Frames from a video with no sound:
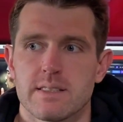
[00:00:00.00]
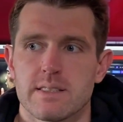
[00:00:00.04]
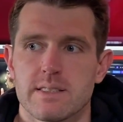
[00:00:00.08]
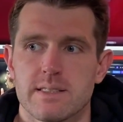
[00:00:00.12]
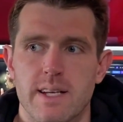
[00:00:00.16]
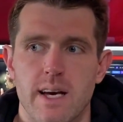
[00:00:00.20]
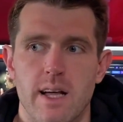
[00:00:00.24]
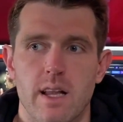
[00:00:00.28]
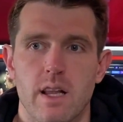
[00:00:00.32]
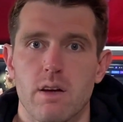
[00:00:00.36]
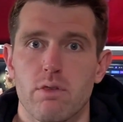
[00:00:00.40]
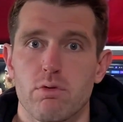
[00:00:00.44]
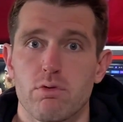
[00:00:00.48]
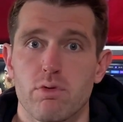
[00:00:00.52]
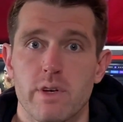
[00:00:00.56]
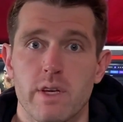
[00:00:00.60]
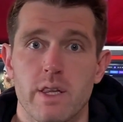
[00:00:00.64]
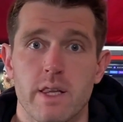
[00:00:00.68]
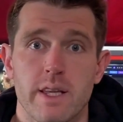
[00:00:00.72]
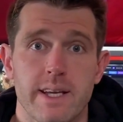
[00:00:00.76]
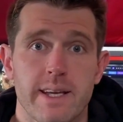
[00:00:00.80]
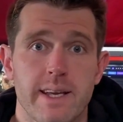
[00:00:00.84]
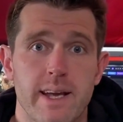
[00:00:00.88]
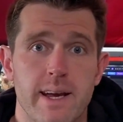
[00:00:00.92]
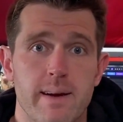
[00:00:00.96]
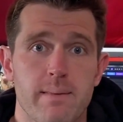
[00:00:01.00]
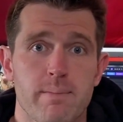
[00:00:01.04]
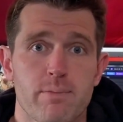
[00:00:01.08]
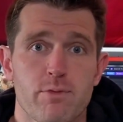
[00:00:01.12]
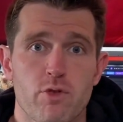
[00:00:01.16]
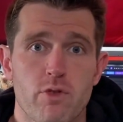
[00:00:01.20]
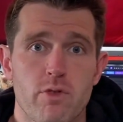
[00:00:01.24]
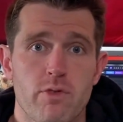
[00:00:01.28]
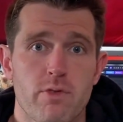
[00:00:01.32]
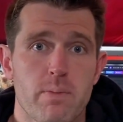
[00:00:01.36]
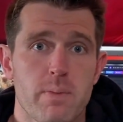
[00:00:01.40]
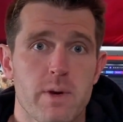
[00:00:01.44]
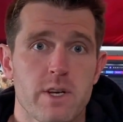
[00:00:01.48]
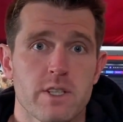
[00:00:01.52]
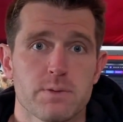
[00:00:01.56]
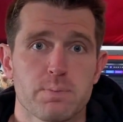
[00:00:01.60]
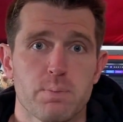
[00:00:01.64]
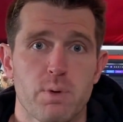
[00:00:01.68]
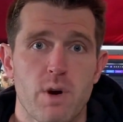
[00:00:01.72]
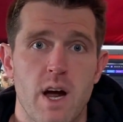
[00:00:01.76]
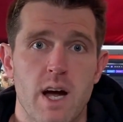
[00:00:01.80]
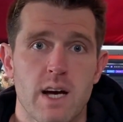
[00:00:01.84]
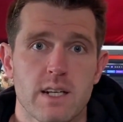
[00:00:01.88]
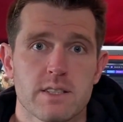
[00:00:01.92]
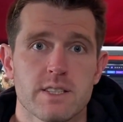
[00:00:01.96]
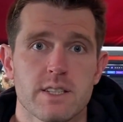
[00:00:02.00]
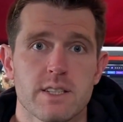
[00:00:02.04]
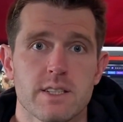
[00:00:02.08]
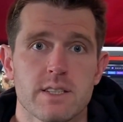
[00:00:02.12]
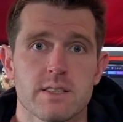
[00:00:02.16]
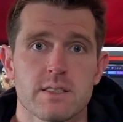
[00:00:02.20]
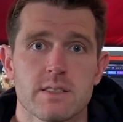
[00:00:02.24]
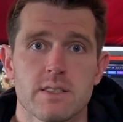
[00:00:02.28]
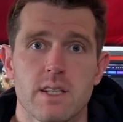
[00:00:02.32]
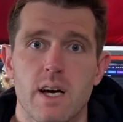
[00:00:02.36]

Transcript: Stella really came through for me as proxies.